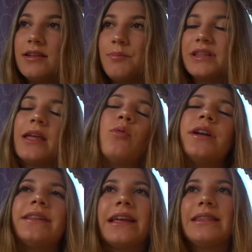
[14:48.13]
but they
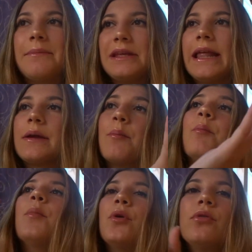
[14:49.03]
wouldn't like let me like
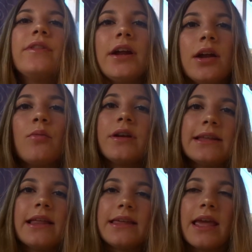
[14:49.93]
move there when
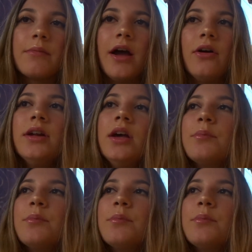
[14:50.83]
he like came out.